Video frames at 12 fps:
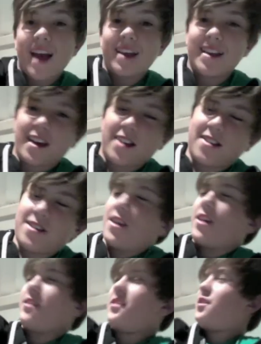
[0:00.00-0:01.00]
Yes,
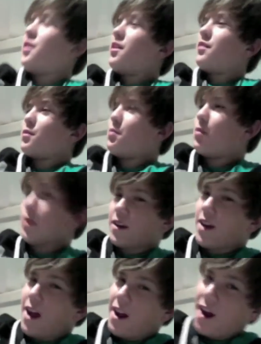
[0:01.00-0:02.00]
yes, you don't have to point
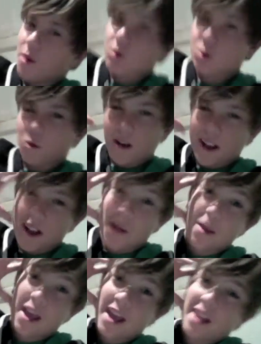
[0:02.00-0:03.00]
it out. I was wearing a
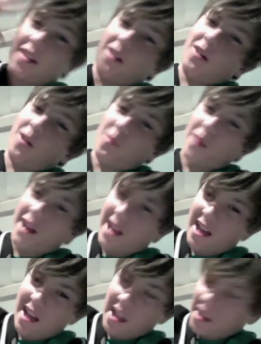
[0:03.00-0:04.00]
panda on my
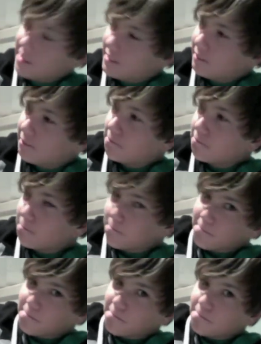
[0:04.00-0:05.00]
head.
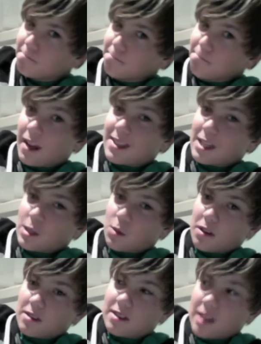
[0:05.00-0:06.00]
That's what
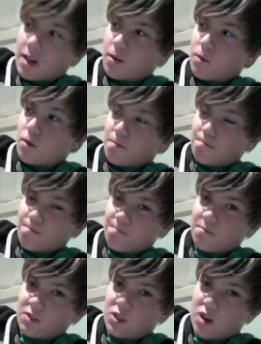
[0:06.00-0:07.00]
a day of um,
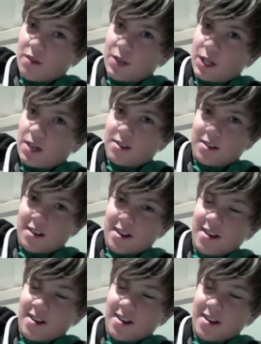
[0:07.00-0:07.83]
driving does to you.